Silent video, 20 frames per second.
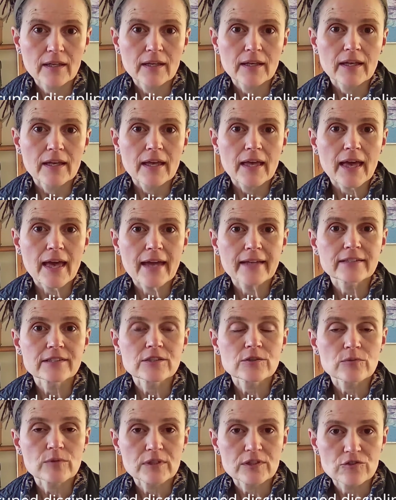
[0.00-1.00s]
And
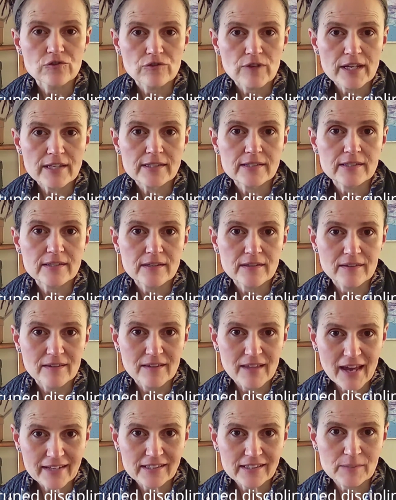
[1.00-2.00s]
to address
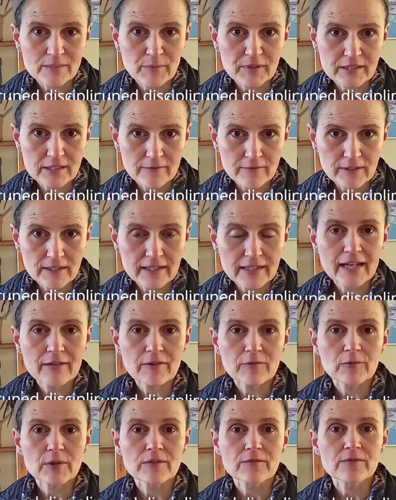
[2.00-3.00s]
that specifically. And
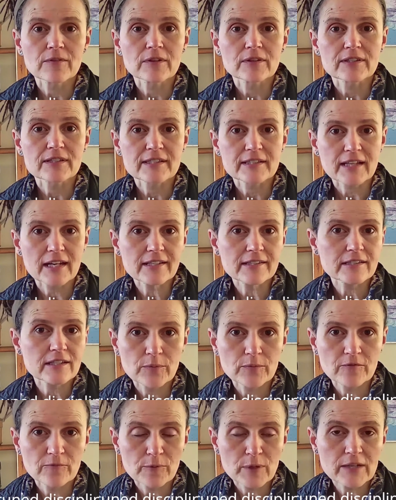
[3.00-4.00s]
we've discussed
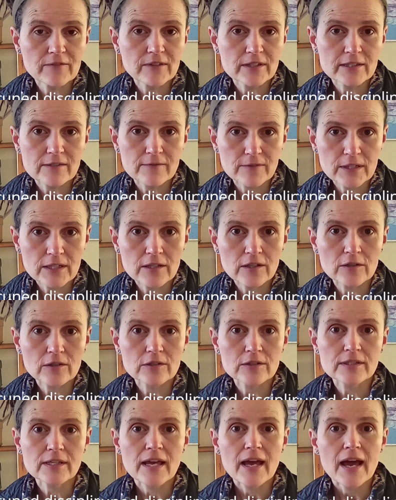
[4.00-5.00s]
in previous
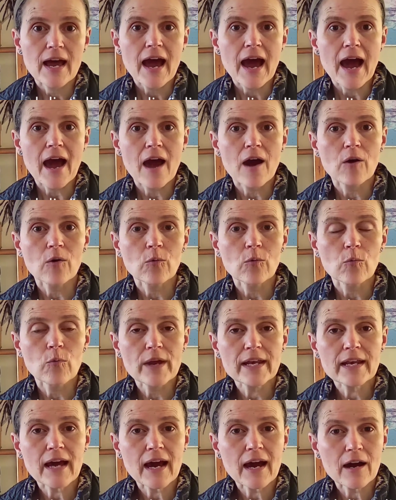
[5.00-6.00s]
videos how
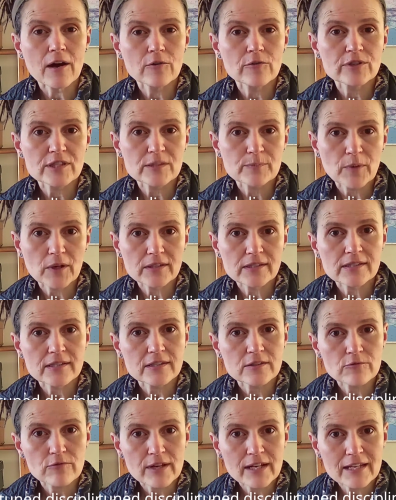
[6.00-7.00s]
when our
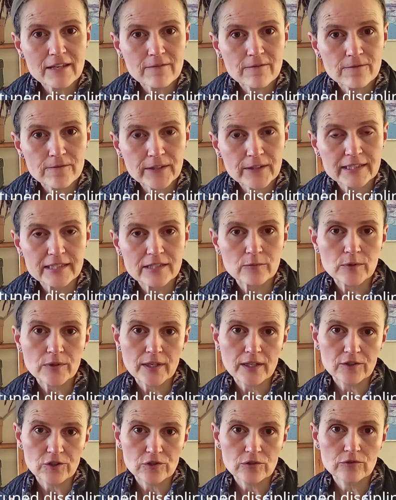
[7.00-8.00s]
responses really fit with our
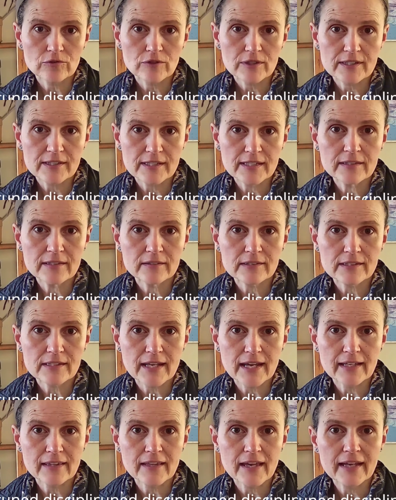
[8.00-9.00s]
children's signals
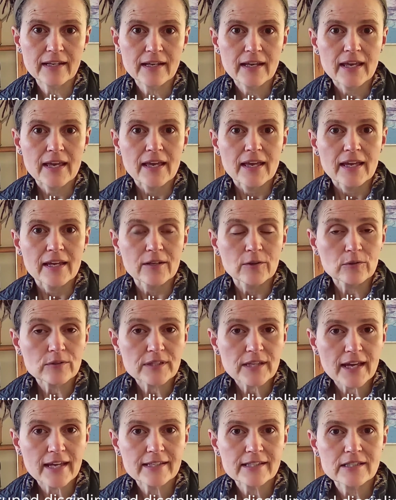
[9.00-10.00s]
like that, it also
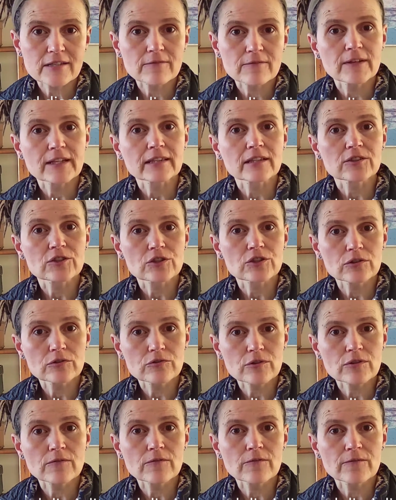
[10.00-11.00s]
has the effect that
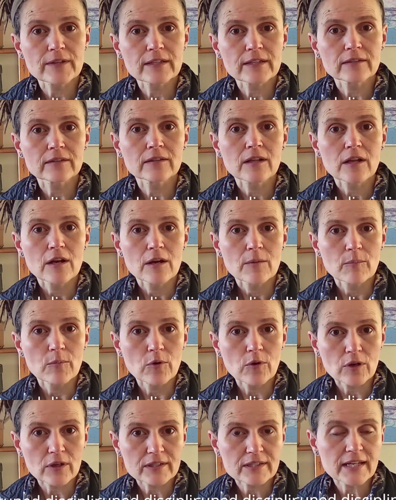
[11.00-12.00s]
children feel more
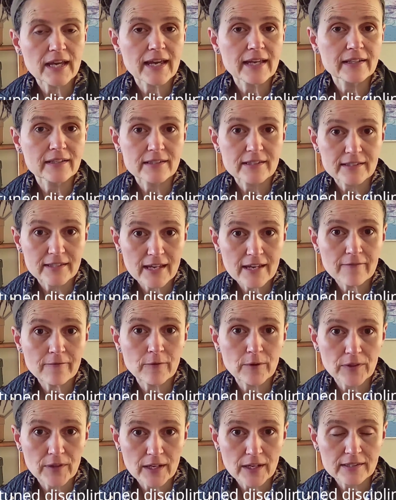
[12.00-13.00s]
contained and safe
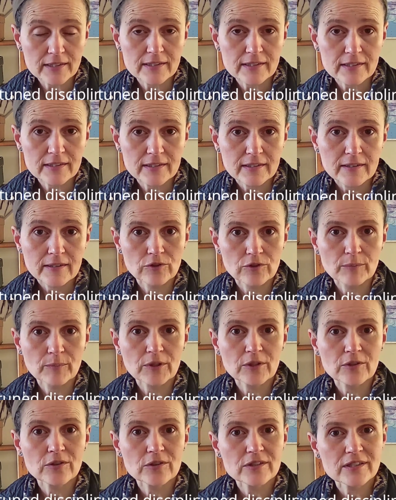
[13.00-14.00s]
with us,
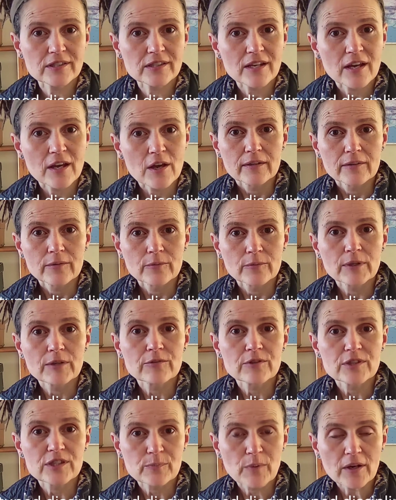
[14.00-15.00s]
because we're
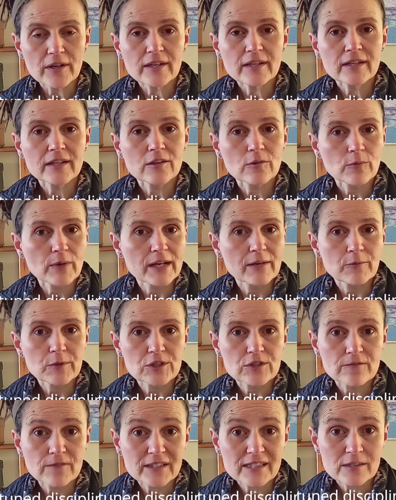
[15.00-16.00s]
responding in a way which
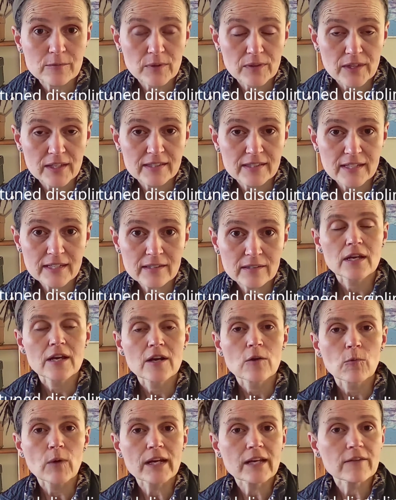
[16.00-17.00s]
fits with their signals.
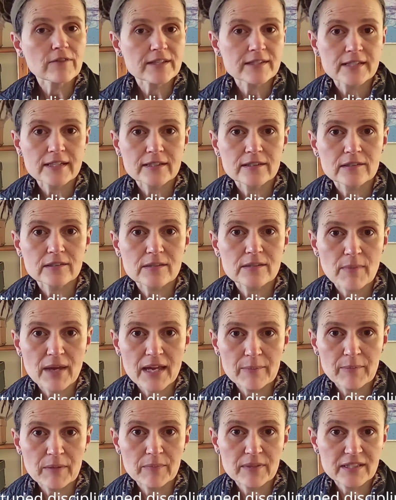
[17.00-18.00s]
One of their signals may
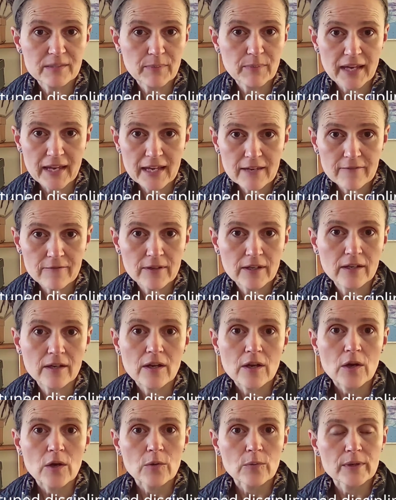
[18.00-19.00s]
be misbehavior.
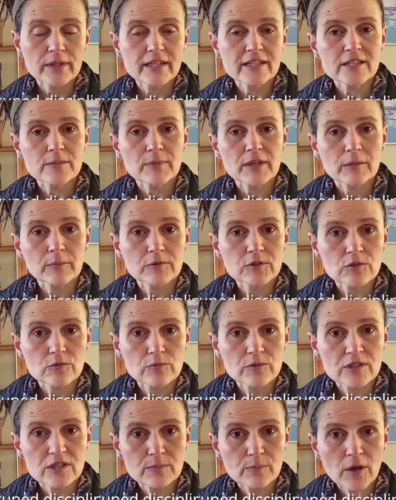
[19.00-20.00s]
We need to be able to
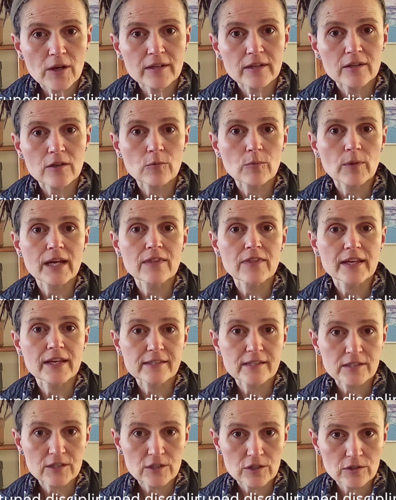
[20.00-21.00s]
respond in a way that's
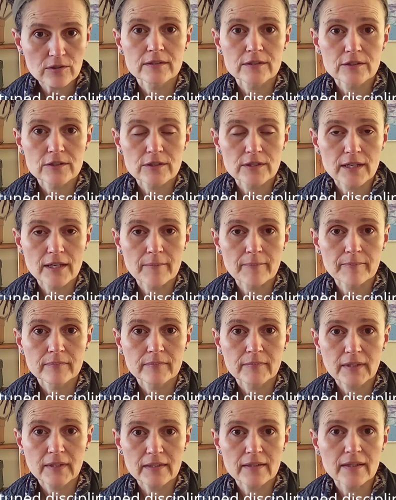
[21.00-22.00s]
attuned to them
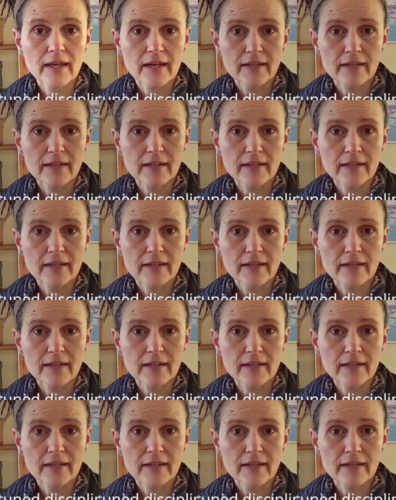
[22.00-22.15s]
in that.